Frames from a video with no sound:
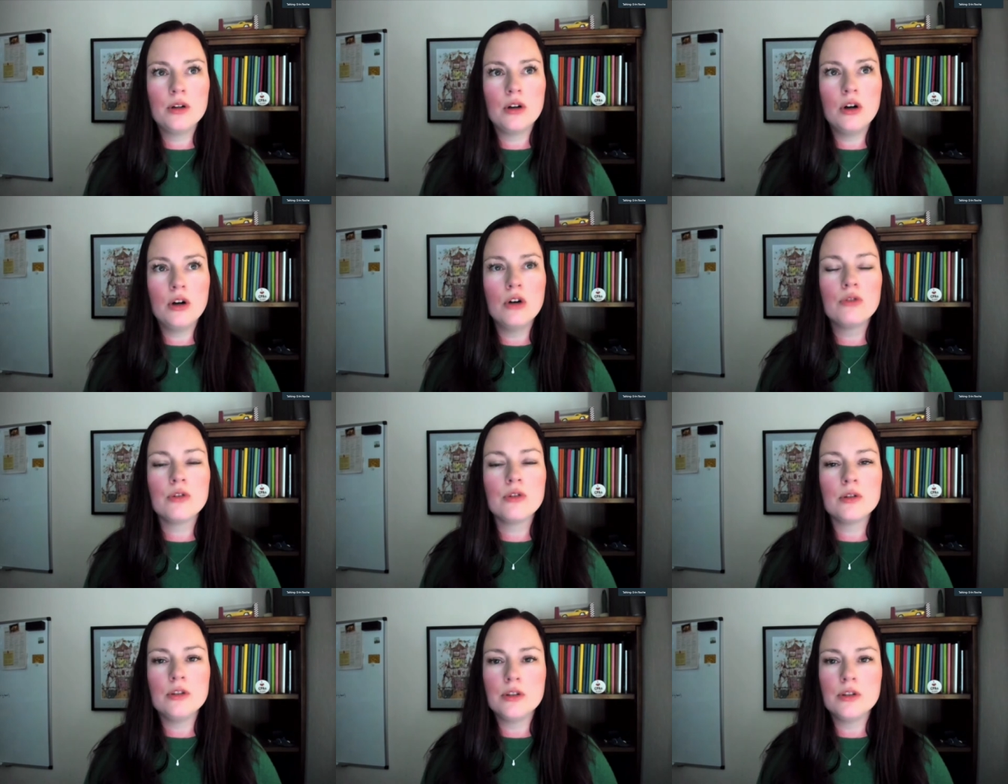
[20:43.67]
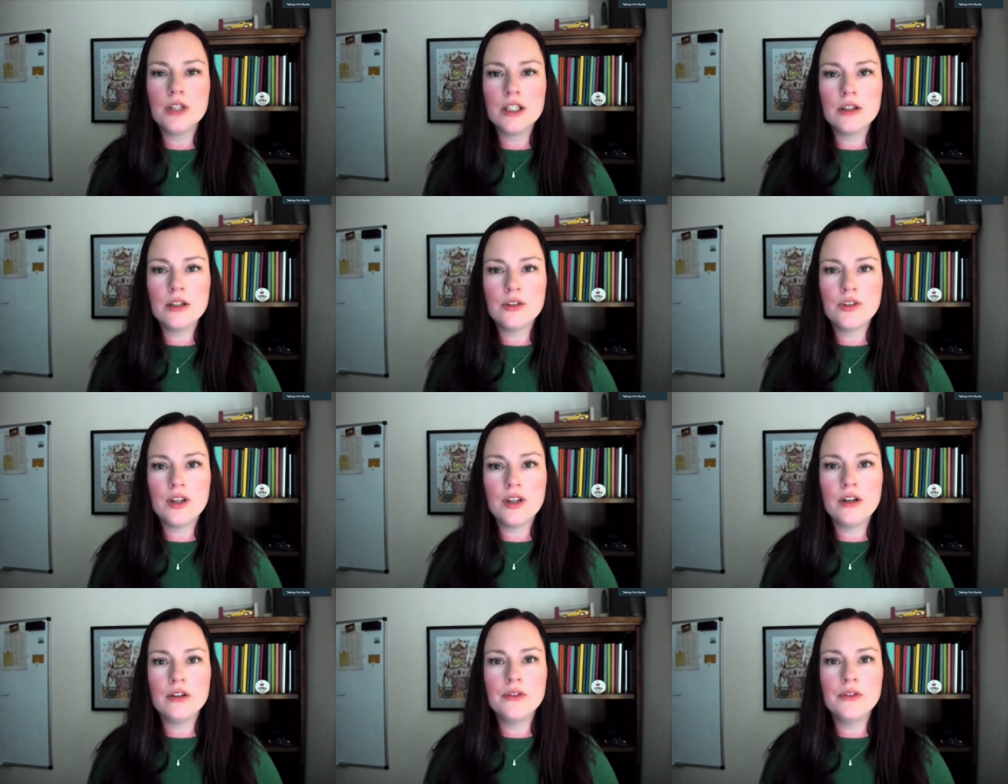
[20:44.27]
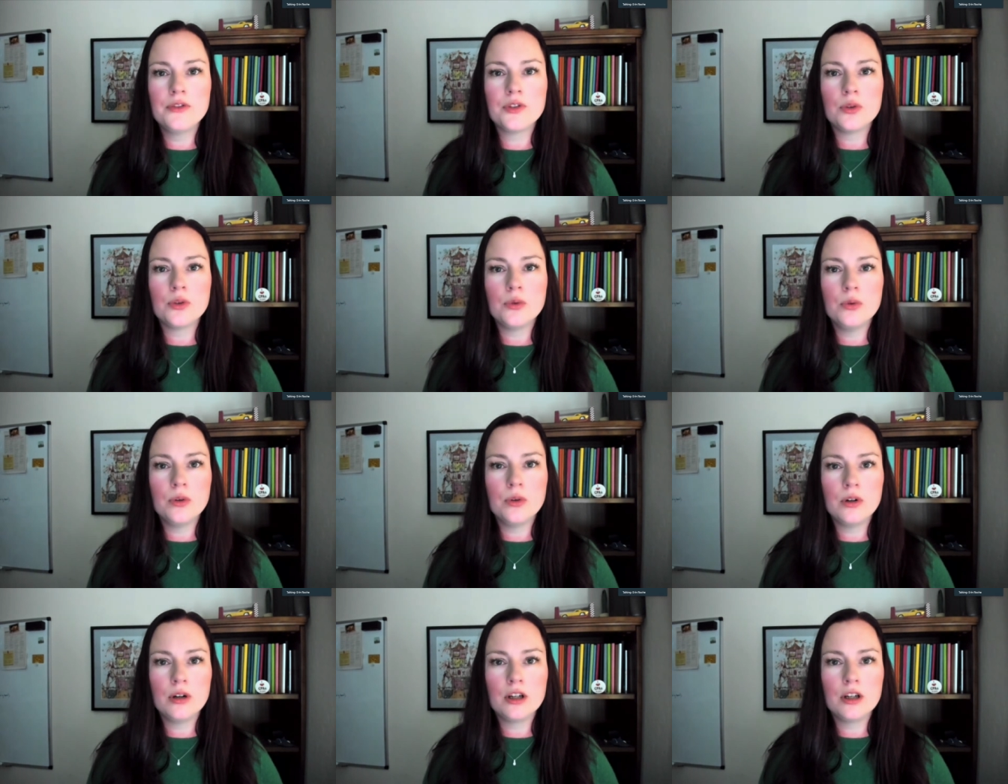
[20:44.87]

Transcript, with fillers: overloading ourselves or